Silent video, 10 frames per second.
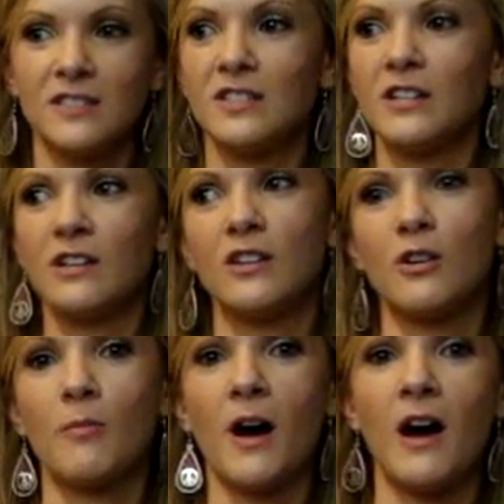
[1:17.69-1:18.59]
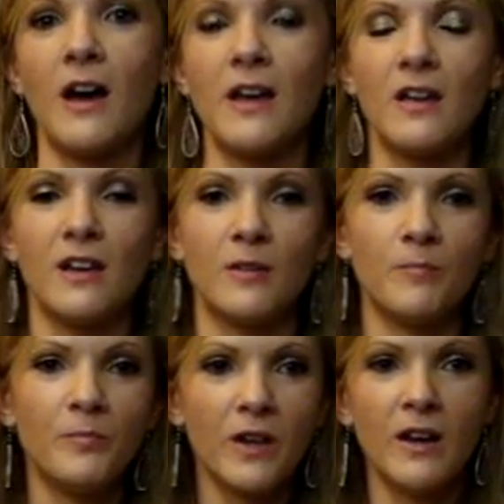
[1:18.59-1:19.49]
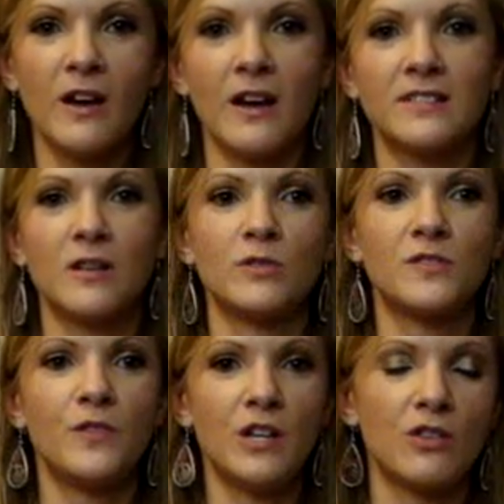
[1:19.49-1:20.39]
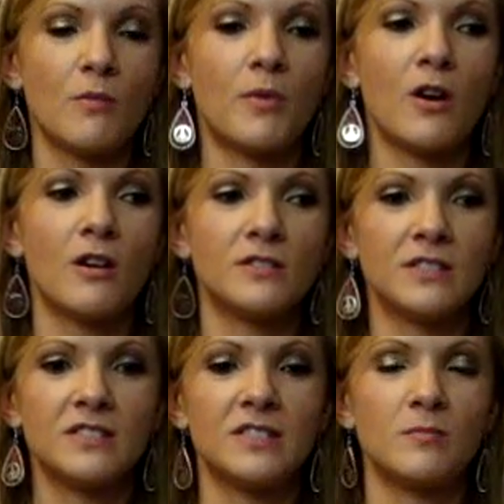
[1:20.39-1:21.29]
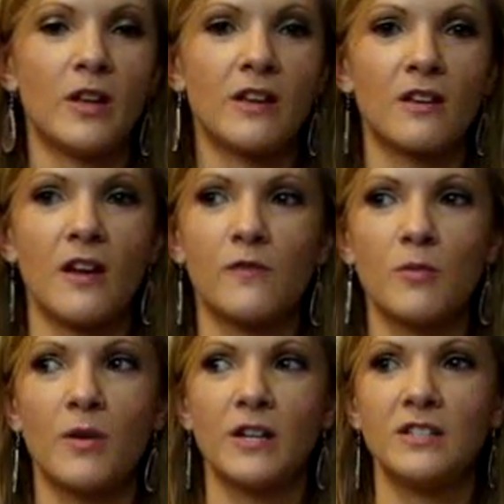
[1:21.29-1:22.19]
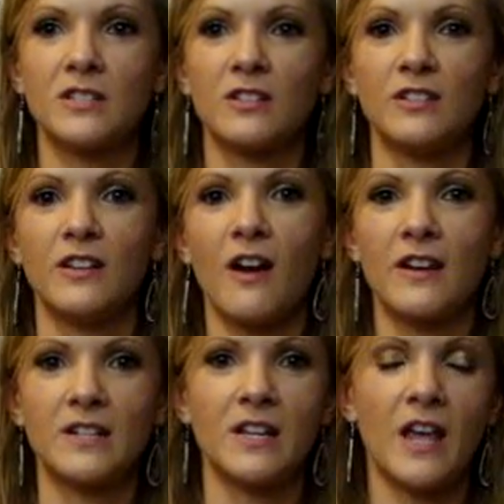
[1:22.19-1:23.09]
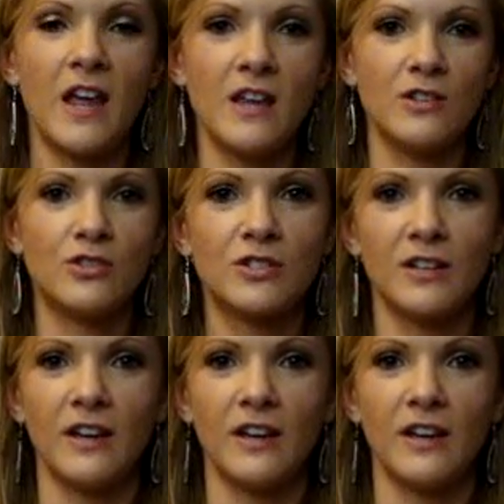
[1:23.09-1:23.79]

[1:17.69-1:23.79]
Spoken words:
sitting nearby, and as I was feeding the birds, it seemed like everybody suddenly got engaged,